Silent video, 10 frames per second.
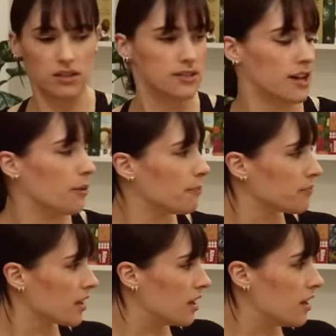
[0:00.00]
So
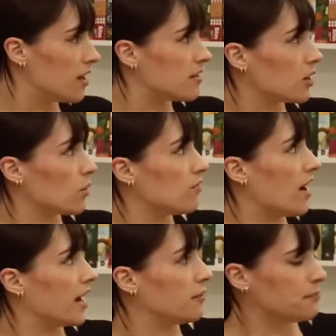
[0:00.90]
I think we're
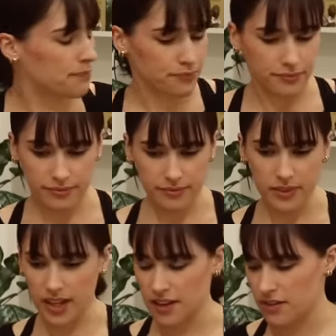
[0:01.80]
fine,
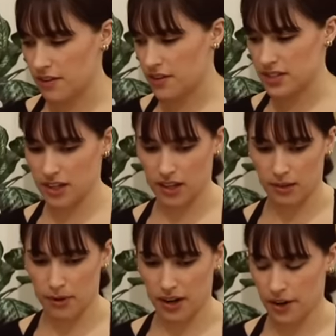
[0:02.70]
even if it's slightly
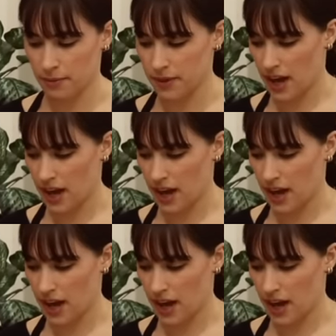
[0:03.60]
bigger.